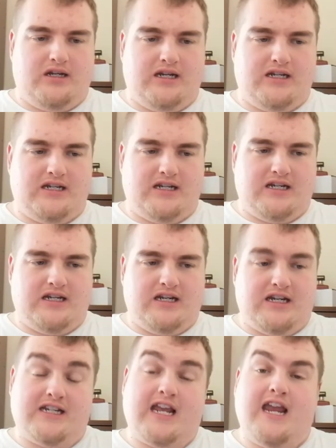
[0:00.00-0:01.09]

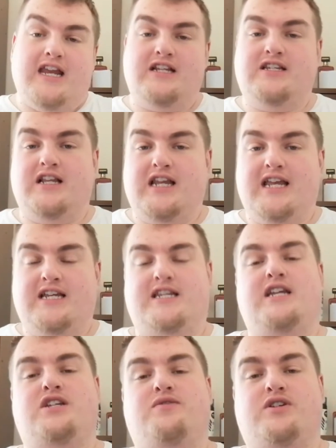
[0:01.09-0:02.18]
He's getting into the later
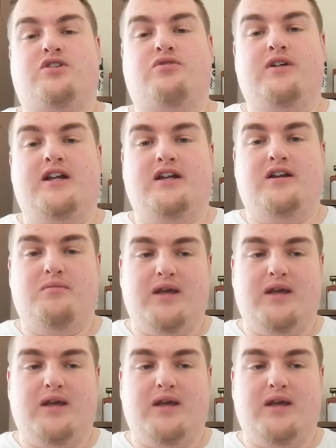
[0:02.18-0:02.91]
stage of his career,